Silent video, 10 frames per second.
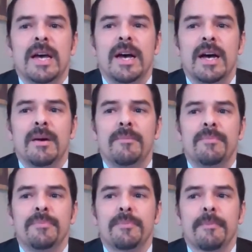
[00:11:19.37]

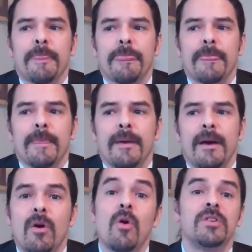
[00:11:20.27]

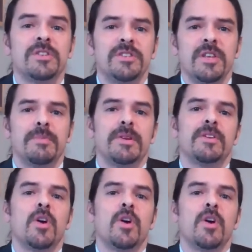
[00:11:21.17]
or just the ability